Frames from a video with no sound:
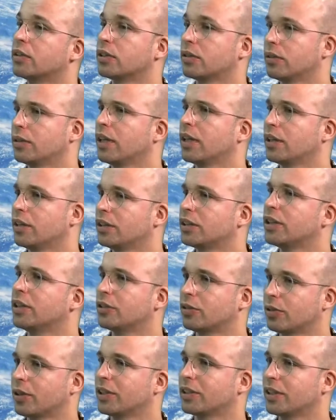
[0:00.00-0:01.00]
this is
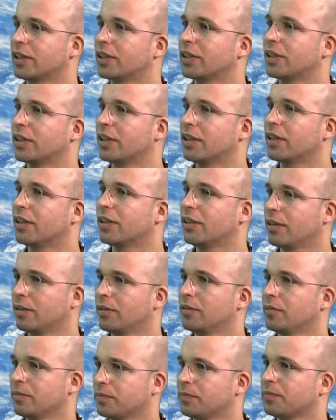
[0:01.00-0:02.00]
fascinating, Niels,
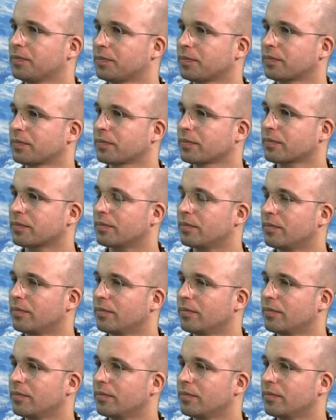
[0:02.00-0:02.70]
because you're